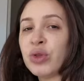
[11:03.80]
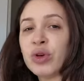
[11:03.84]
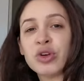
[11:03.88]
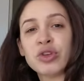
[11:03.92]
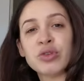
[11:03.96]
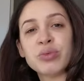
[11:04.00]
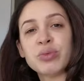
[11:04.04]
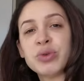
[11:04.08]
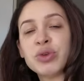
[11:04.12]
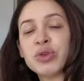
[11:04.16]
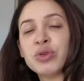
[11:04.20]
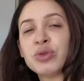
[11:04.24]

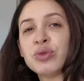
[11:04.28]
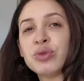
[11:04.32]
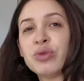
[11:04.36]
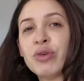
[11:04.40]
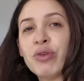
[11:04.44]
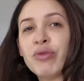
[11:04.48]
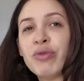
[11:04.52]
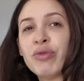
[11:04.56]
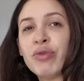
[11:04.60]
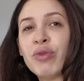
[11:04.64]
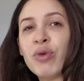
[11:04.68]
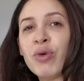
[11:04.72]
hospital
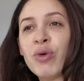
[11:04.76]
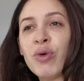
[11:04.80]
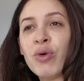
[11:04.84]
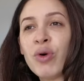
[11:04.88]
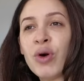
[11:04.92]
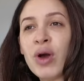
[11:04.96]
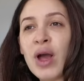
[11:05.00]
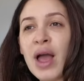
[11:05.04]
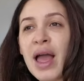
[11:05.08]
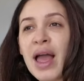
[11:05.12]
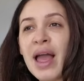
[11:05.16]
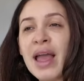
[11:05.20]

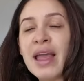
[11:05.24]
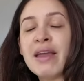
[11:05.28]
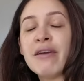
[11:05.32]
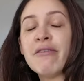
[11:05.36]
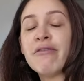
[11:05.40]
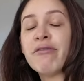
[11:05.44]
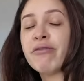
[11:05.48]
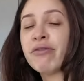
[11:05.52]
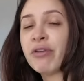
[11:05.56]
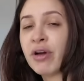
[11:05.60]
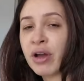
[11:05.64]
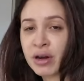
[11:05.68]
for a
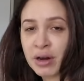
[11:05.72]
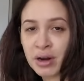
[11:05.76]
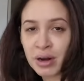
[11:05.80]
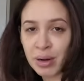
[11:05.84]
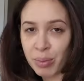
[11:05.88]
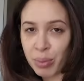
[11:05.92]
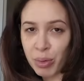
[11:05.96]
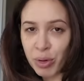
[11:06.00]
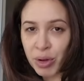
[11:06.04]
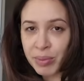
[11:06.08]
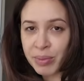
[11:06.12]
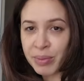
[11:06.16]
final
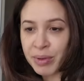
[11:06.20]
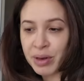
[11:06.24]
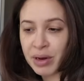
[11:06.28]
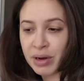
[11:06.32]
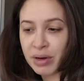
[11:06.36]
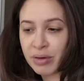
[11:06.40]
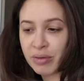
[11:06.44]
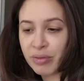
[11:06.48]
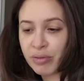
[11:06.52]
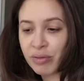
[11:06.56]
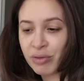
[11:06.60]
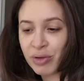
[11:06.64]
appointment
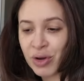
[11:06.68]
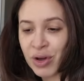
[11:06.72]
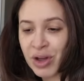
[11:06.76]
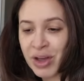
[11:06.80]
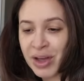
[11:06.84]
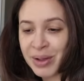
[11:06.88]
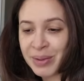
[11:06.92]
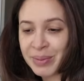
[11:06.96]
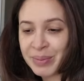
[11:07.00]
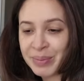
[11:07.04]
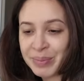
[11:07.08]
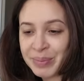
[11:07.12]
for
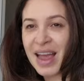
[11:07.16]
her.